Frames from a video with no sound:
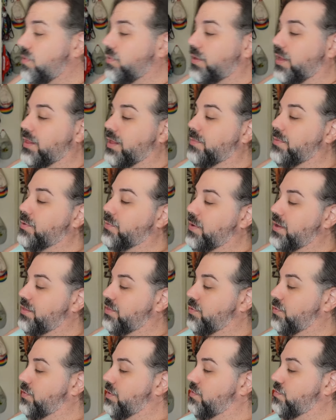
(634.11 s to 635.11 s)
Hold on. Let me read
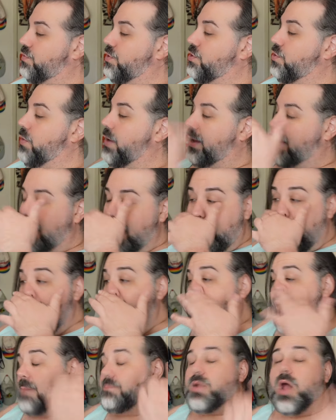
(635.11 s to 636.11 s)
through this real quick.
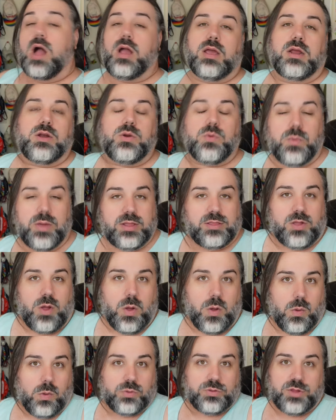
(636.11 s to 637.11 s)
I'm not going to read the
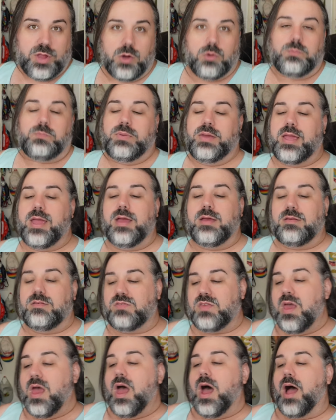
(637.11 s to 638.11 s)
whole note
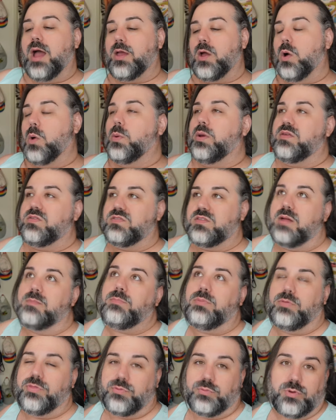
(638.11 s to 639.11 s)
because I always
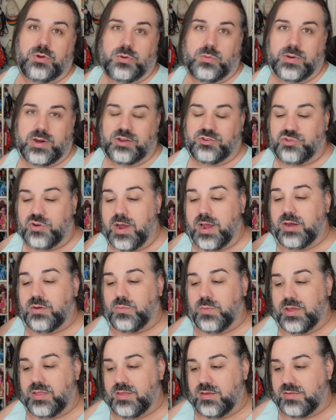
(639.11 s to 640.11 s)
stumble through when I try
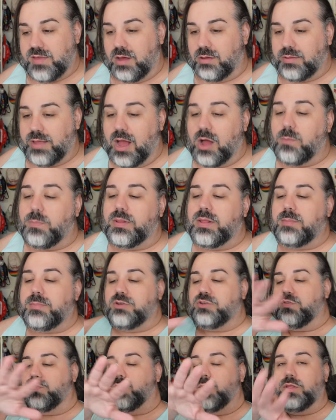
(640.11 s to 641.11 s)
and read this out loud. But let
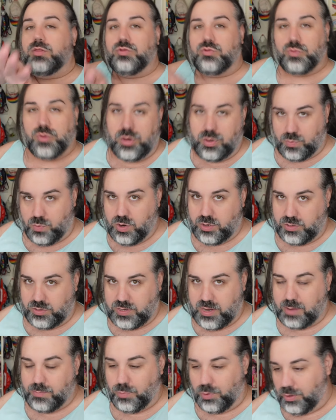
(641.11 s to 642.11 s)
me just read through it one
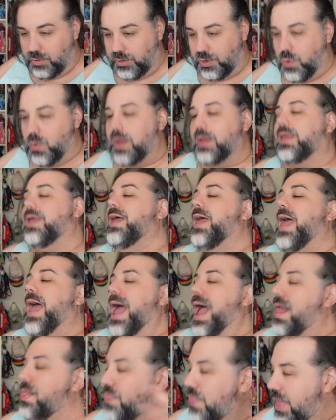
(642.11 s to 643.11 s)
time really quick.
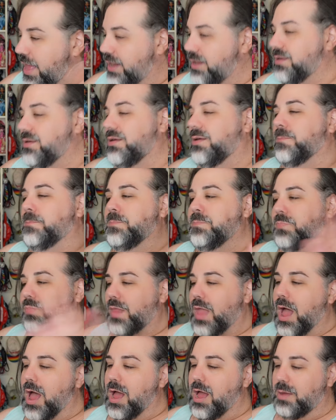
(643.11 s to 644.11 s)
And then
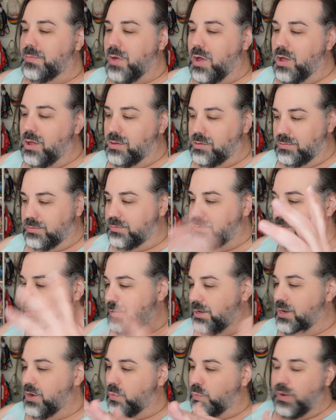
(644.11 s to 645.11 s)
um, I'll,
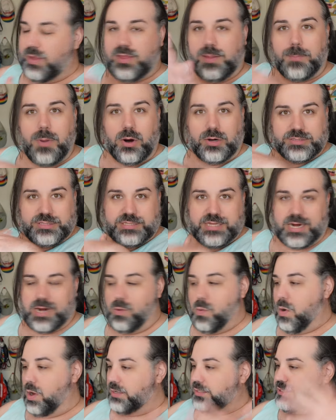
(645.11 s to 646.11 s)
you know, read the parts that I
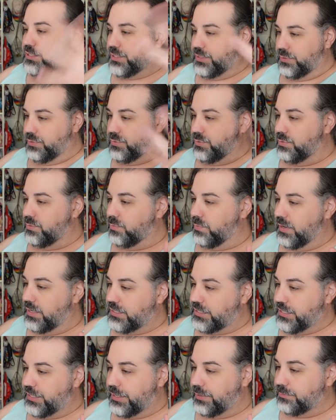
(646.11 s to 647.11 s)
want to
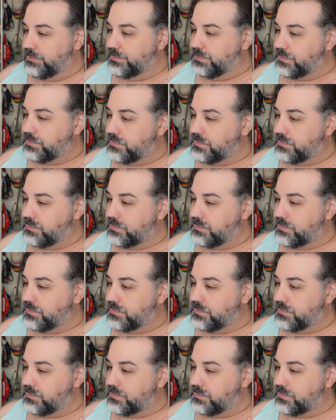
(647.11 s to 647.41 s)
read to you.